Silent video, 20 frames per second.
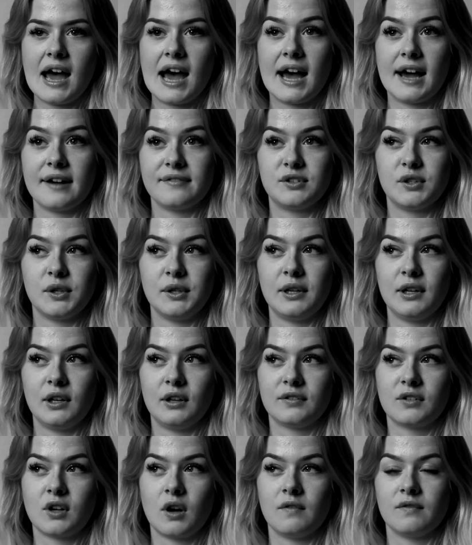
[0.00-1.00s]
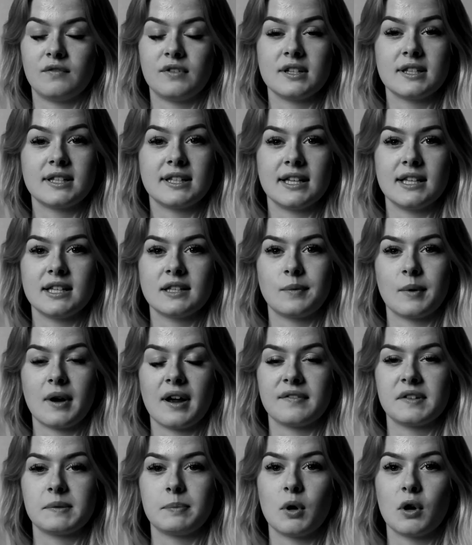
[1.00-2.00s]
I've done a lot of conferences where
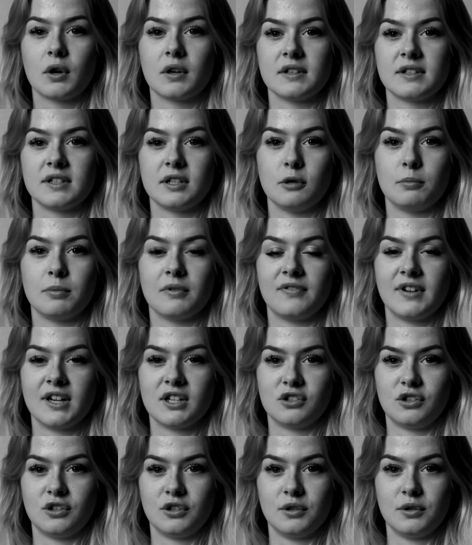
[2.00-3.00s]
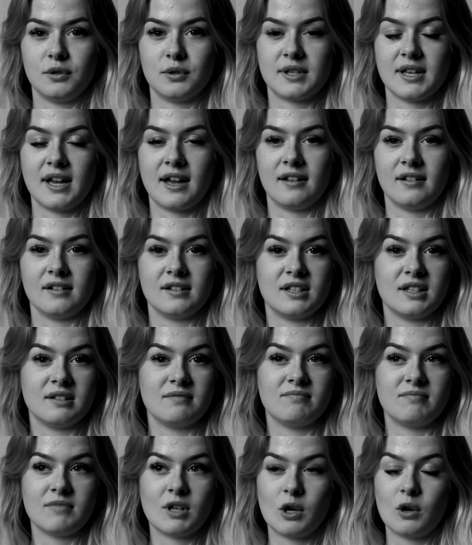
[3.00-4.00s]
I've spoken to professionals and
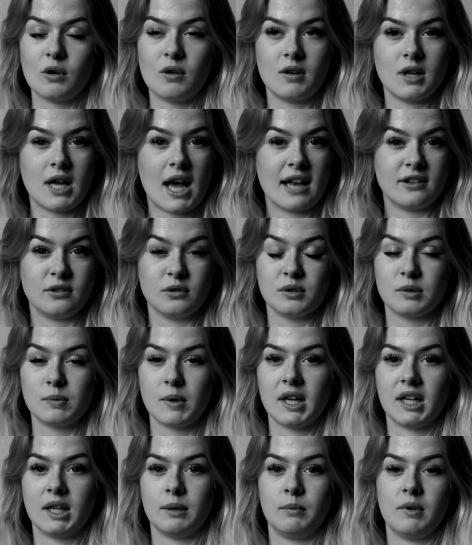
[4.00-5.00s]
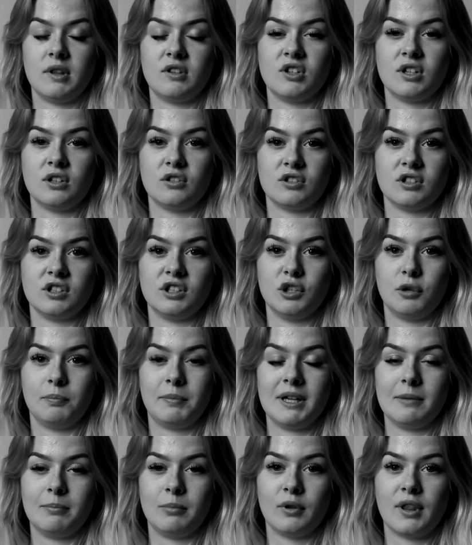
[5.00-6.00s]
adults working with children and young
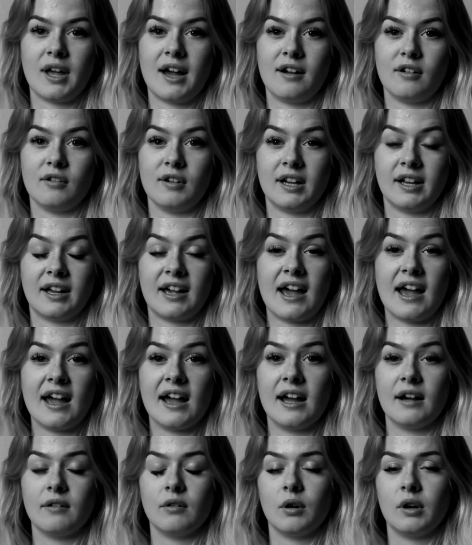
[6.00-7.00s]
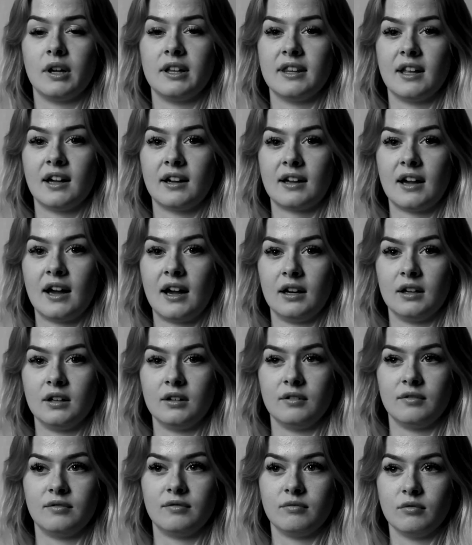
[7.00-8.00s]
people that are in care or in that kind
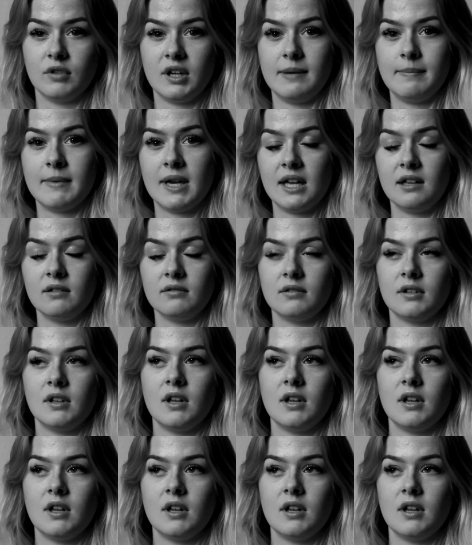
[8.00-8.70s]
of remit.